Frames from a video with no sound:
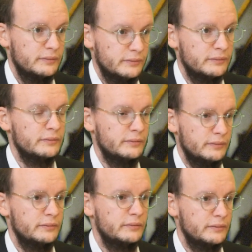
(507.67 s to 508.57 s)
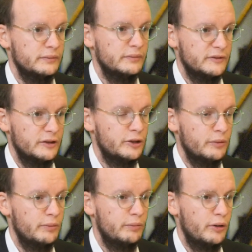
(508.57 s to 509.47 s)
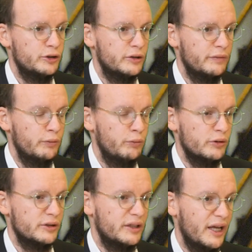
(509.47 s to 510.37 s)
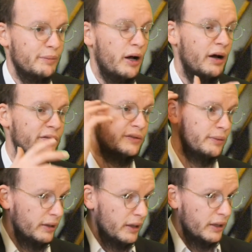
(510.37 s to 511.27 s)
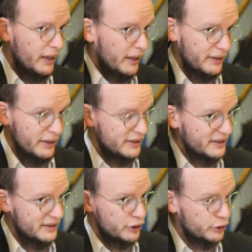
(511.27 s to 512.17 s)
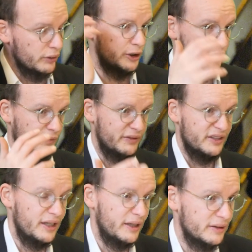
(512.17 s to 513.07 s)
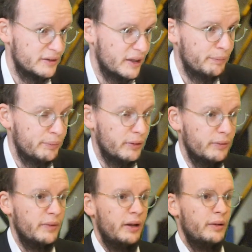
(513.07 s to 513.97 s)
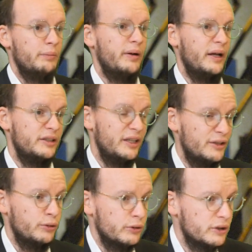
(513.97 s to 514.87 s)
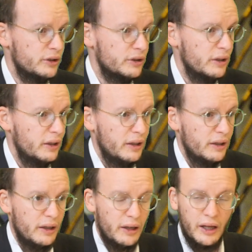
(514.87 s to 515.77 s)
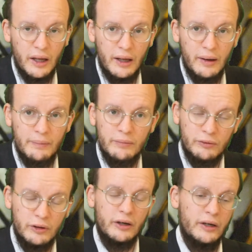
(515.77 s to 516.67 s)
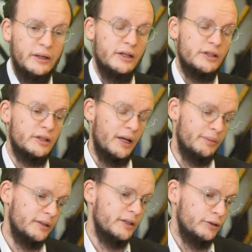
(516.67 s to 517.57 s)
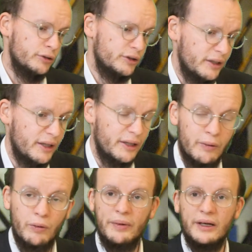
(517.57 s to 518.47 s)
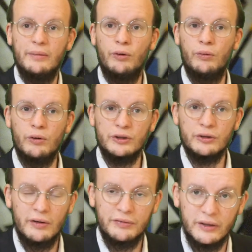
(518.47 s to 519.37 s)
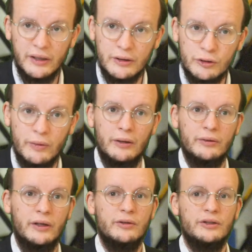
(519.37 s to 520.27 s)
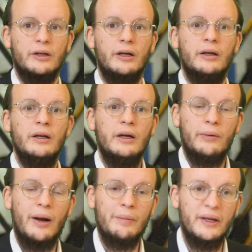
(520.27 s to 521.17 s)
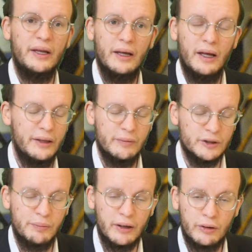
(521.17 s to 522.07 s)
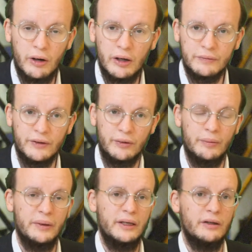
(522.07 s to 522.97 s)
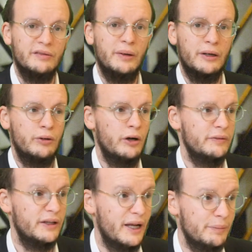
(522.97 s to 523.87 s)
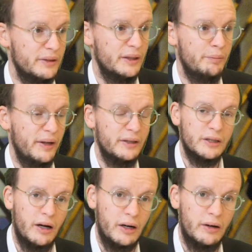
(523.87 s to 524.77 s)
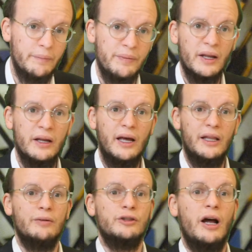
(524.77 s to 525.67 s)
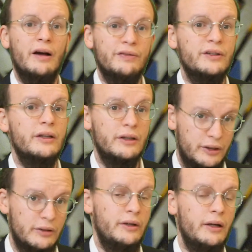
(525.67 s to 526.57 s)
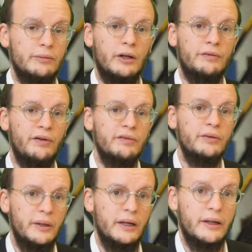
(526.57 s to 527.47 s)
Mm-hmm. So most of the wars that came after this destruction of the Second Temple by Titus were in his time. That's interesting. And there were many more wars after that as well. There was the Rabbi, there was Bar Kokhba, the rebellion of Bar Kokhba that happened in Beitar. And that was after the, not far from here.